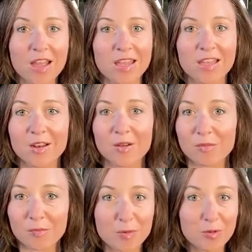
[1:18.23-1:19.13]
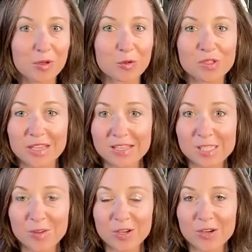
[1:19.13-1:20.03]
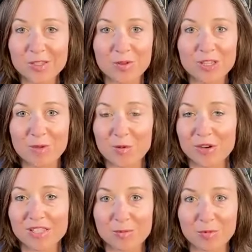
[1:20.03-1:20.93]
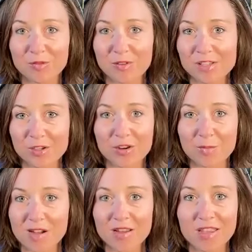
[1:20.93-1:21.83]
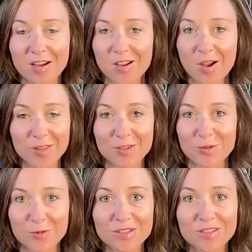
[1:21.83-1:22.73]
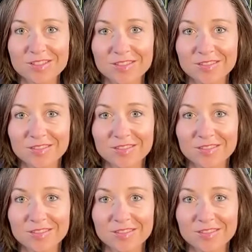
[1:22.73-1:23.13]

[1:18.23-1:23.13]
in the political science sphere, as well as my work as a professor among young college students.